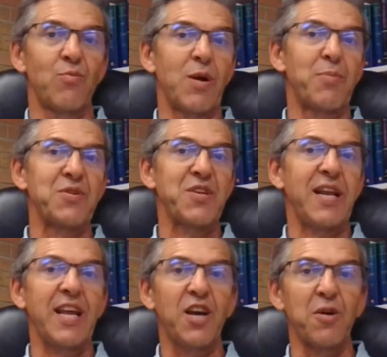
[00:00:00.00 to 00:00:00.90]

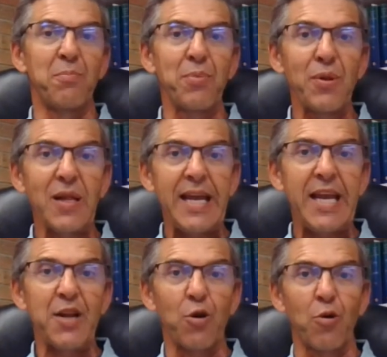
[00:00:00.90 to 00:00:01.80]
representing
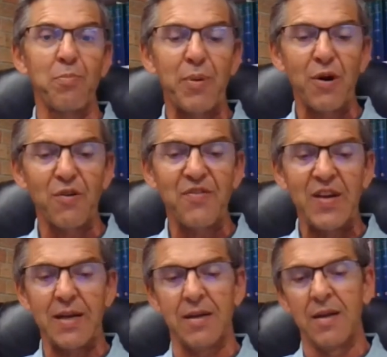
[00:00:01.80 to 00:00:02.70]
complete or
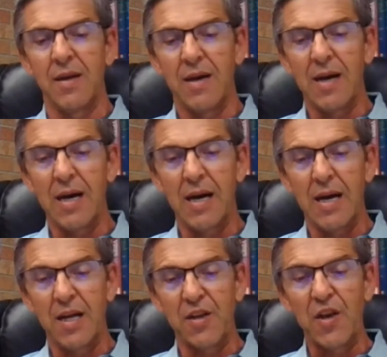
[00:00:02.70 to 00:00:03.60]
perfect
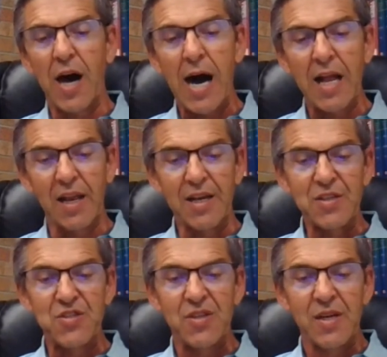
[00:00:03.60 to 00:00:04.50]

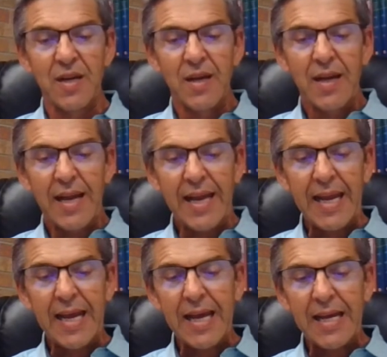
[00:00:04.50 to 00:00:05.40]
knowledge.
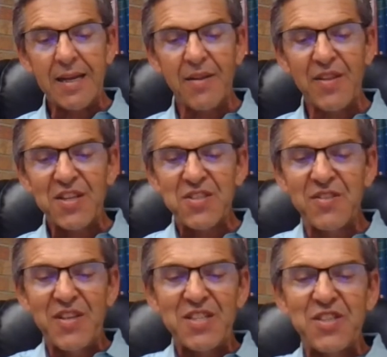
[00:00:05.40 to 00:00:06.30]
And
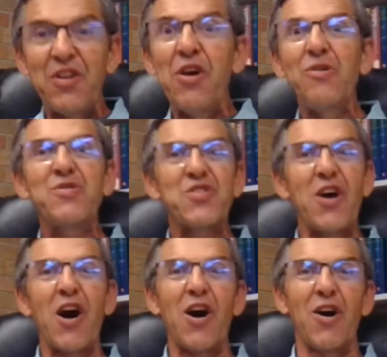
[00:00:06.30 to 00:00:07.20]
this new
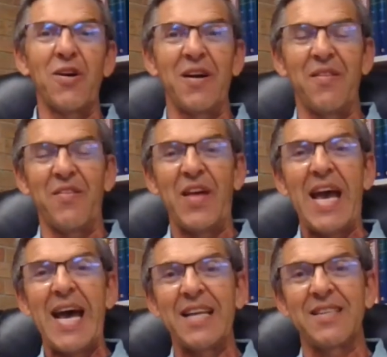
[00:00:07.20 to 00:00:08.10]
song
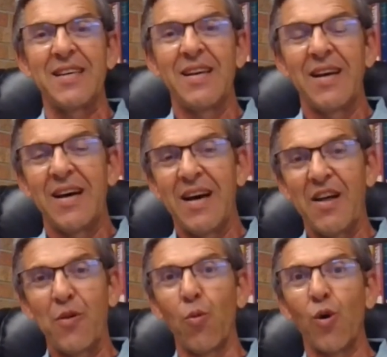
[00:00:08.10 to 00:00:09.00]
that
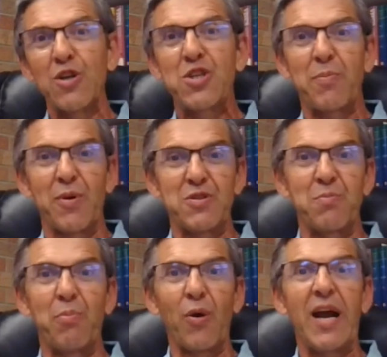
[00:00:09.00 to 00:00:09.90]
the worshipers
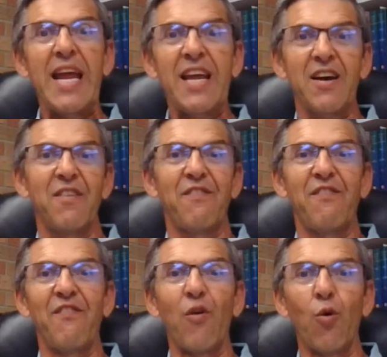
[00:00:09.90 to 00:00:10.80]
break
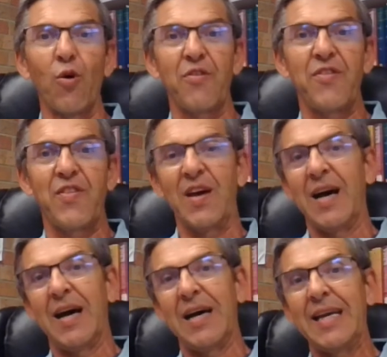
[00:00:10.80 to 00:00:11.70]
forth
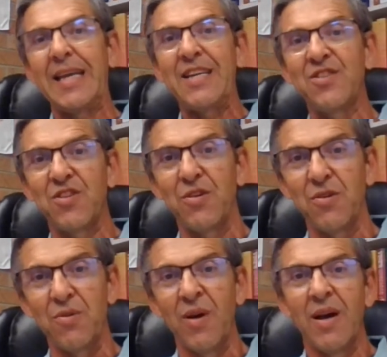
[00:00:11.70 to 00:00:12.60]

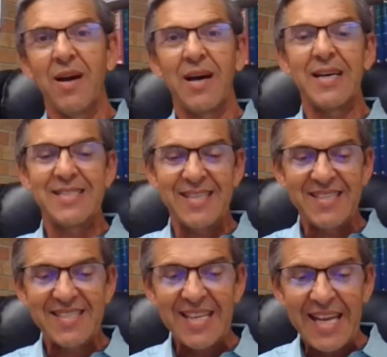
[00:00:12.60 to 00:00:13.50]
into to
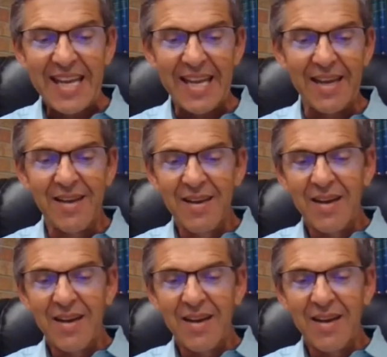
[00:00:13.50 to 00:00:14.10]
sing